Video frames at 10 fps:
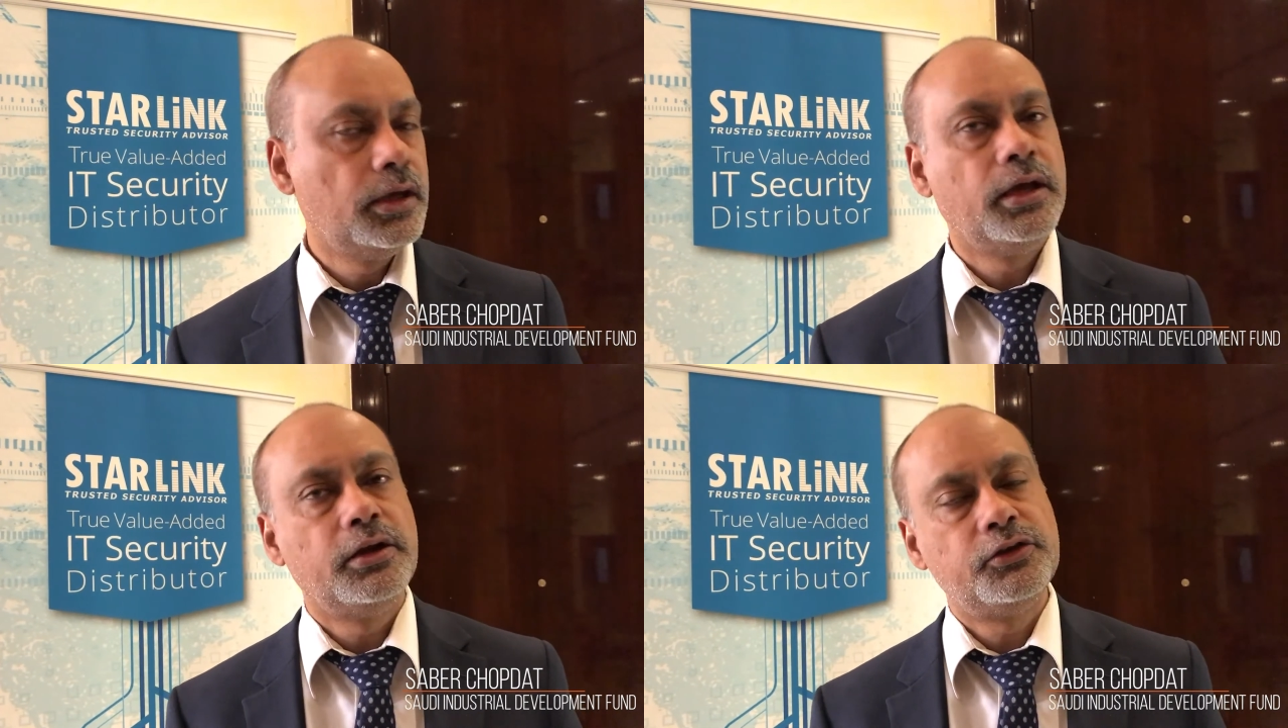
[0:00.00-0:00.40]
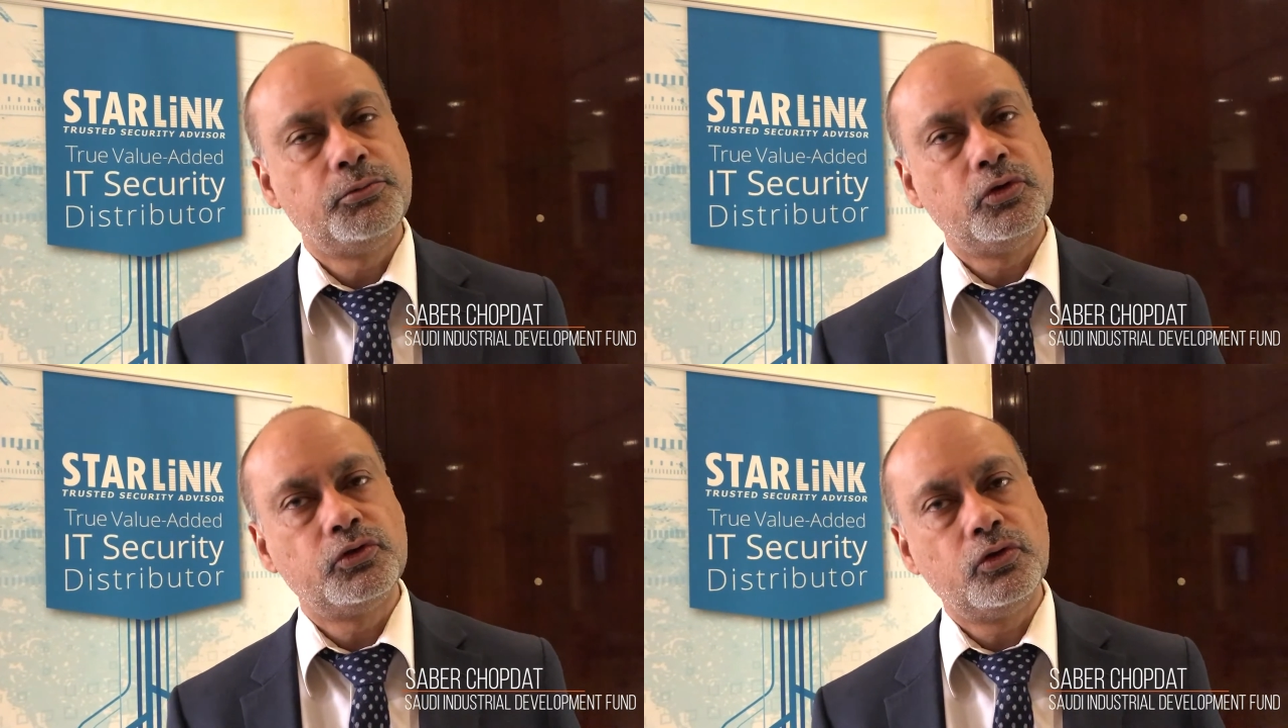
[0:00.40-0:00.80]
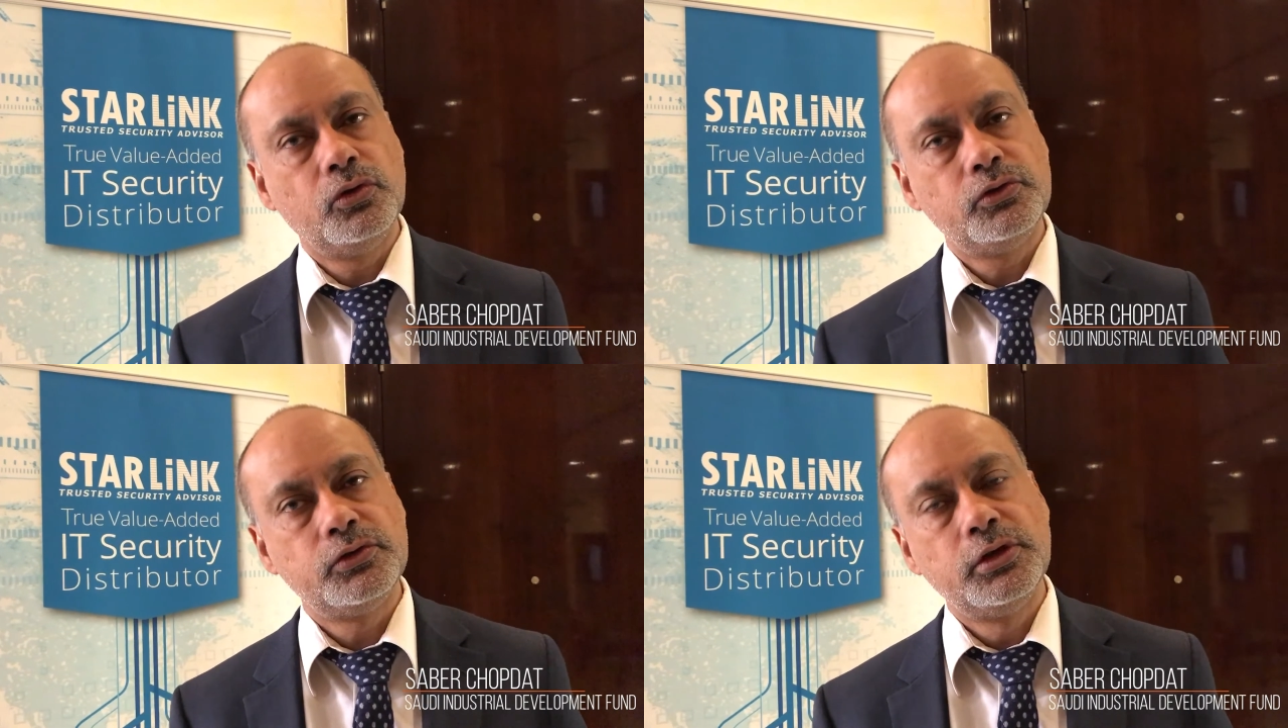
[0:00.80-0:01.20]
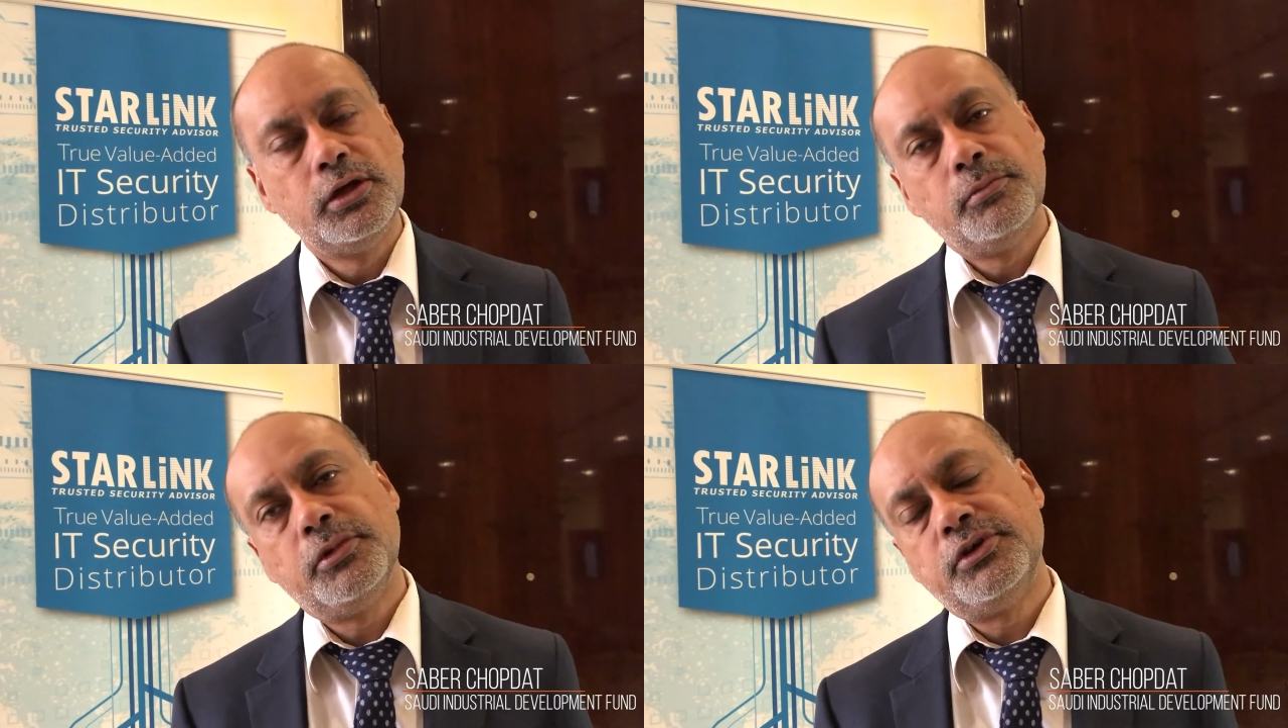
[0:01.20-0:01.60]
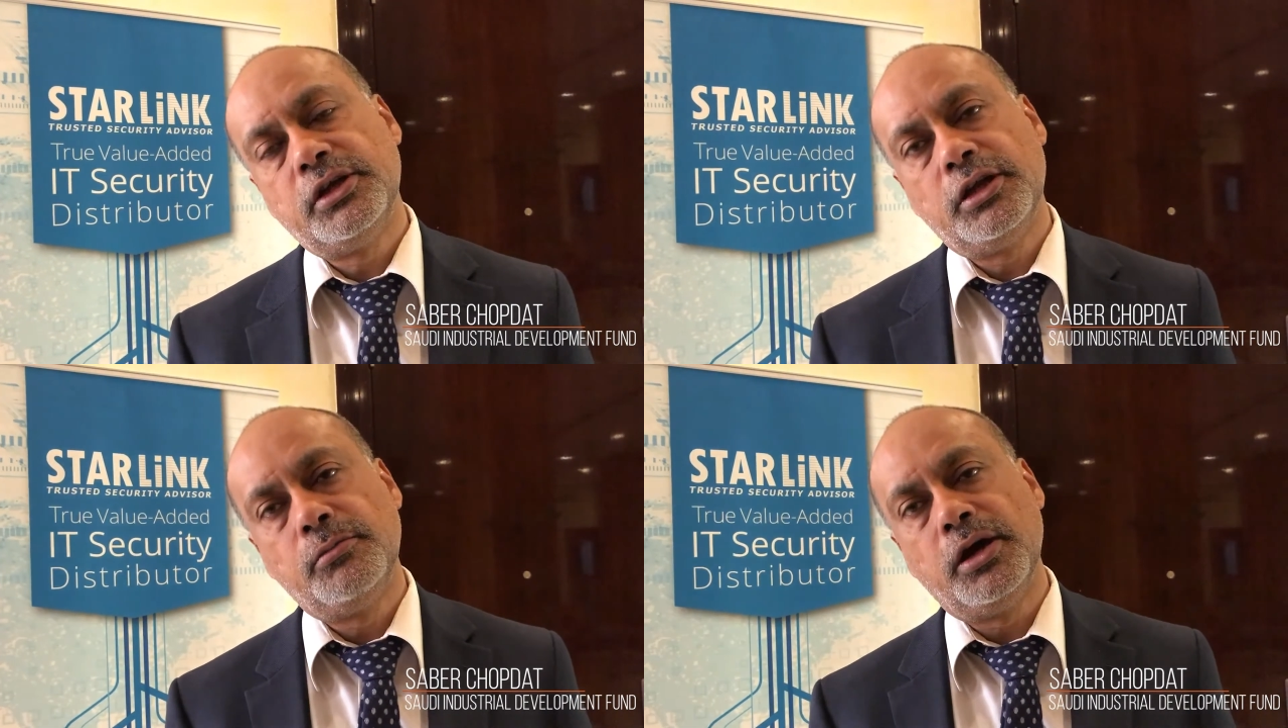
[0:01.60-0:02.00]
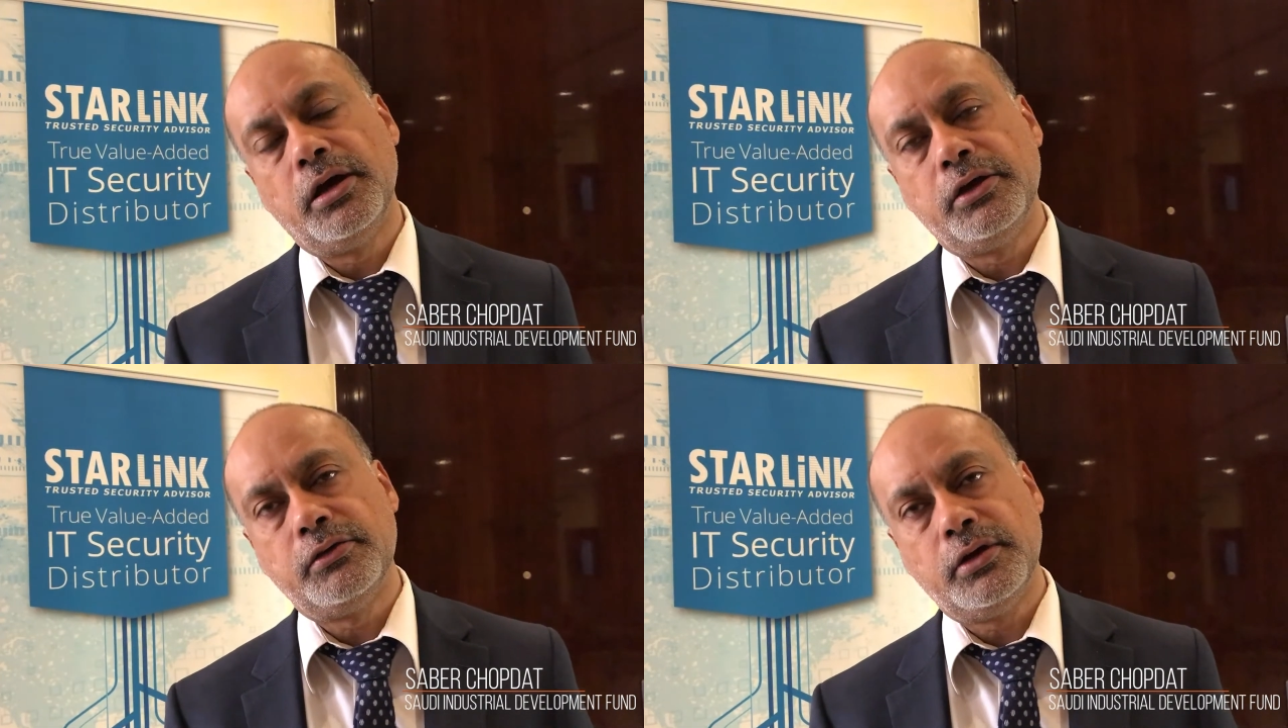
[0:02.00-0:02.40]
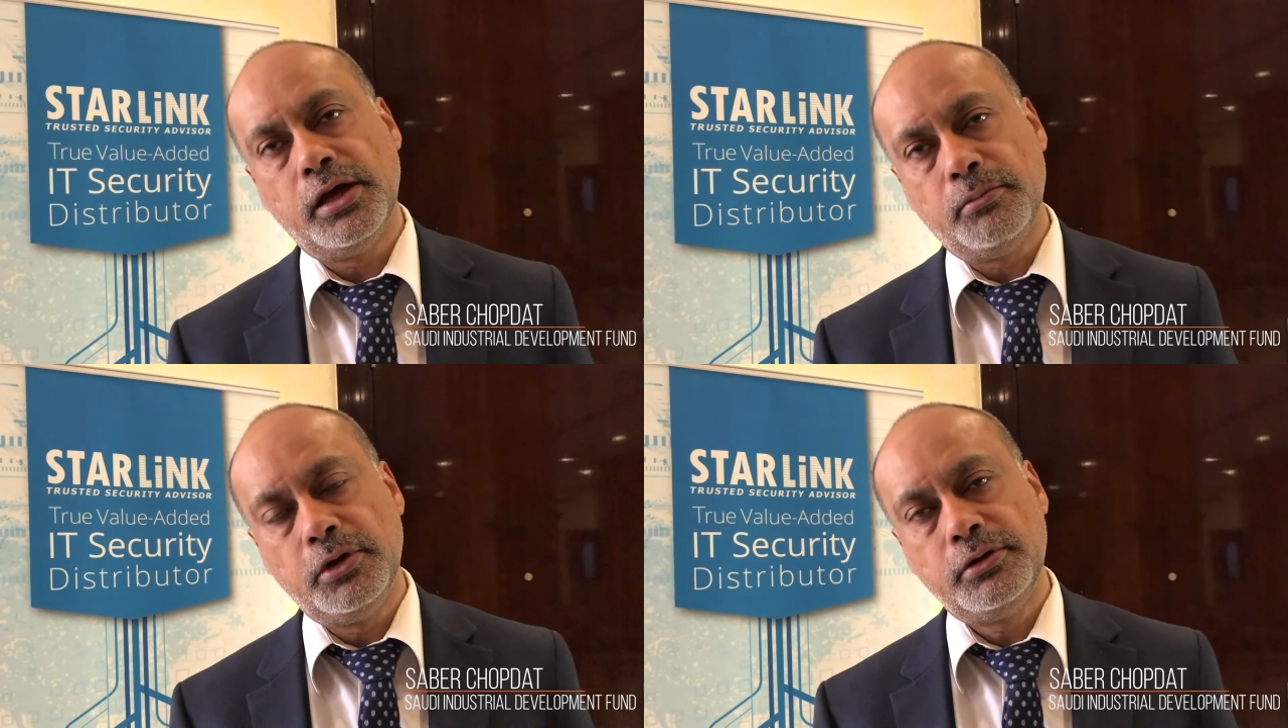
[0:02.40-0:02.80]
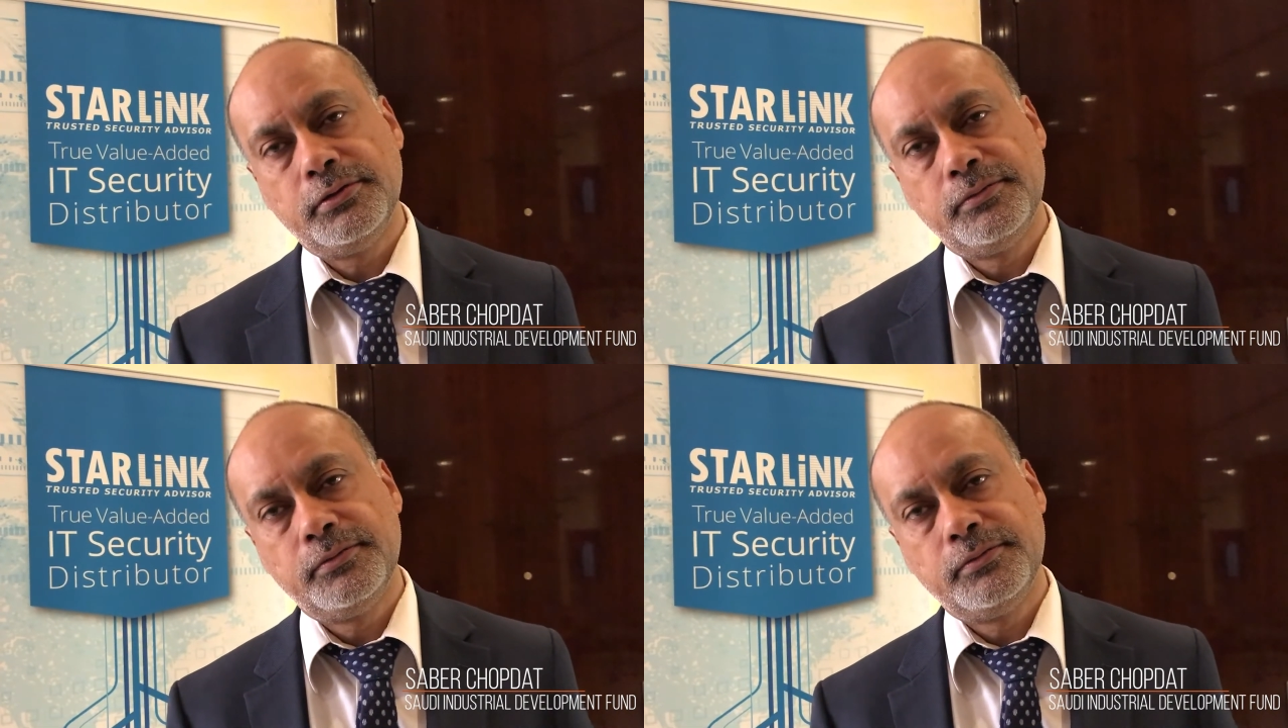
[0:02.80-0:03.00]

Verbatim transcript: and Response course presented by Amar.